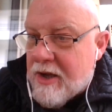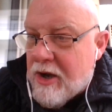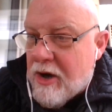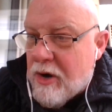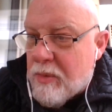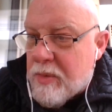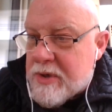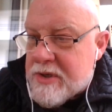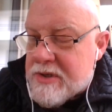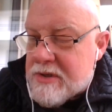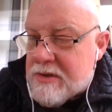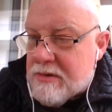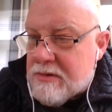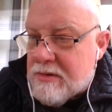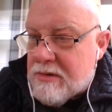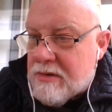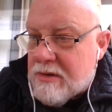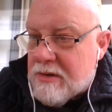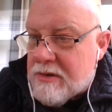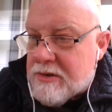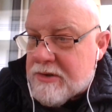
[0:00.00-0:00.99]

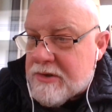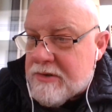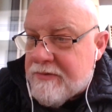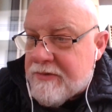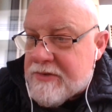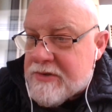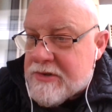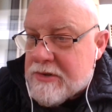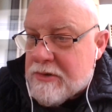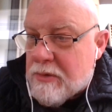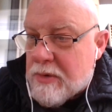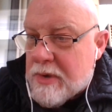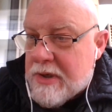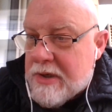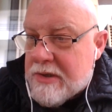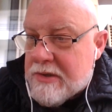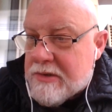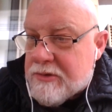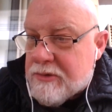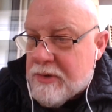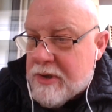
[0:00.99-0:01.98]
original
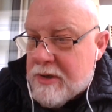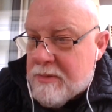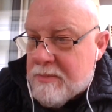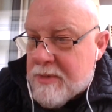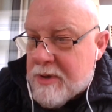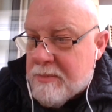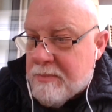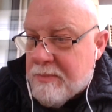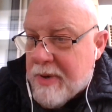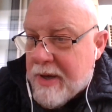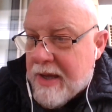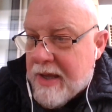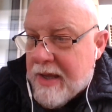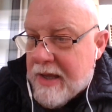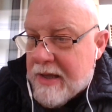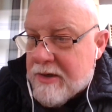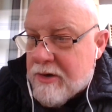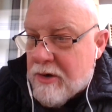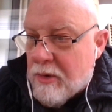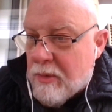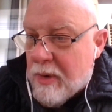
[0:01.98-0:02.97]
screen treatment by
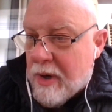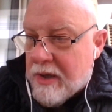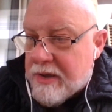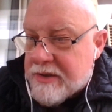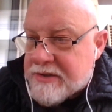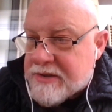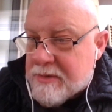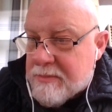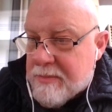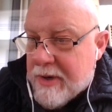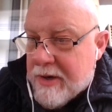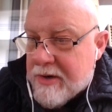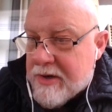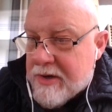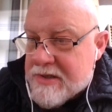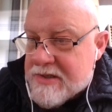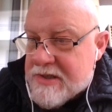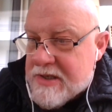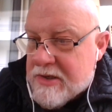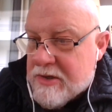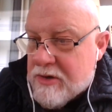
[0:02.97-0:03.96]
Edgar Wallace and Marion
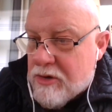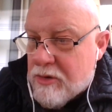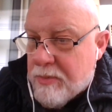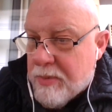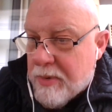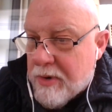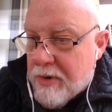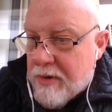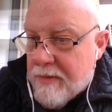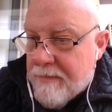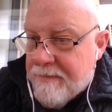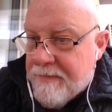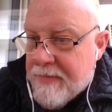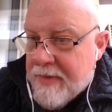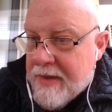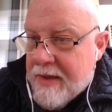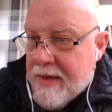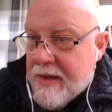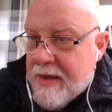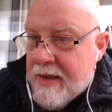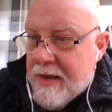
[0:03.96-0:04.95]
C. Cooper.
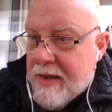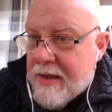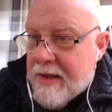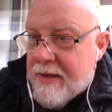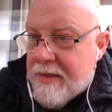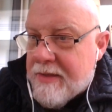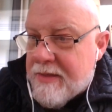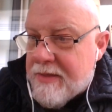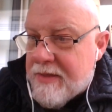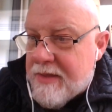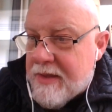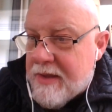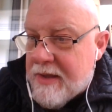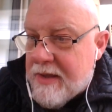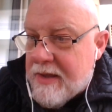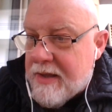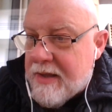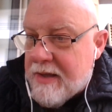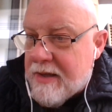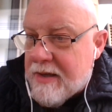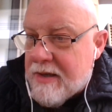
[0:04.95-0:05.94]

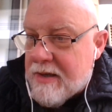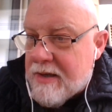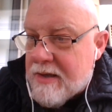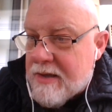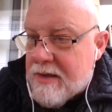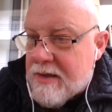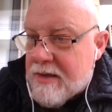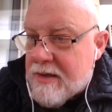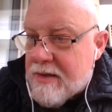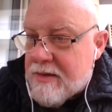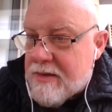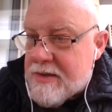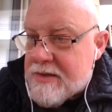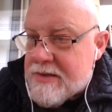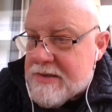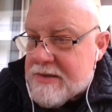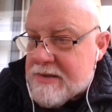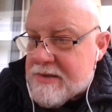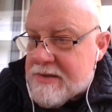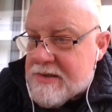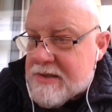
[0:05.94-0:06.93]
The
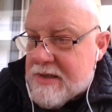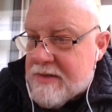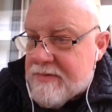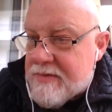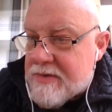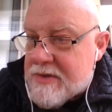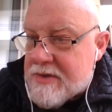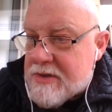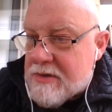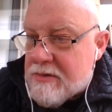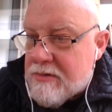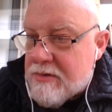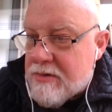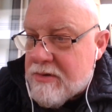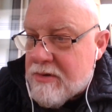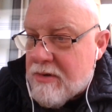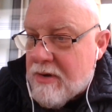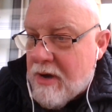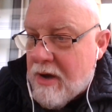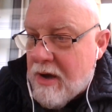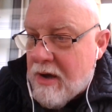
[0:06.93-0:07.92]
this doesn't even show who
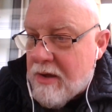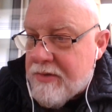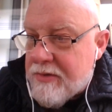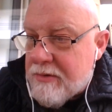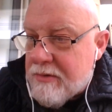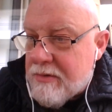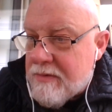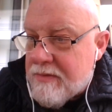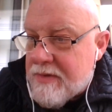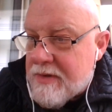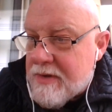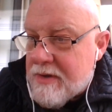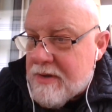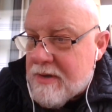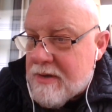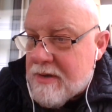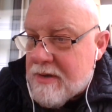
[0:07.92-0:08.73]
the author of the